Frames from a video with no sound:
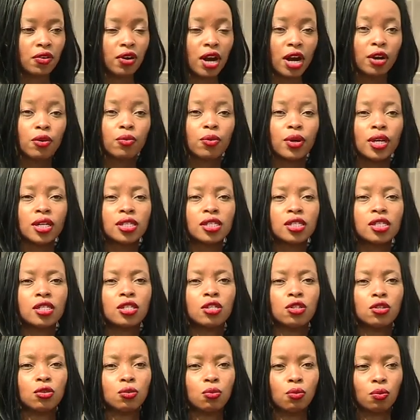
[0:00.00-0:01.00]
runways,
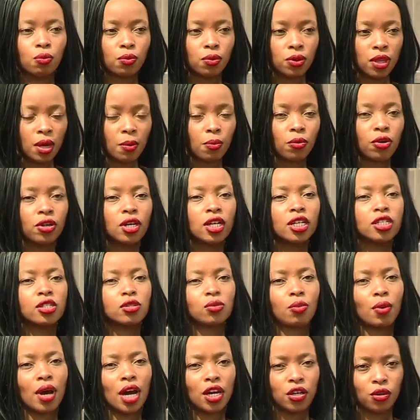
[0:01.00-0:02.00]
the models
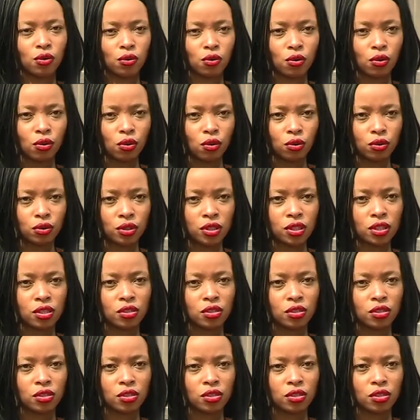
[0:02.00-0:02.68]
wear your clothes.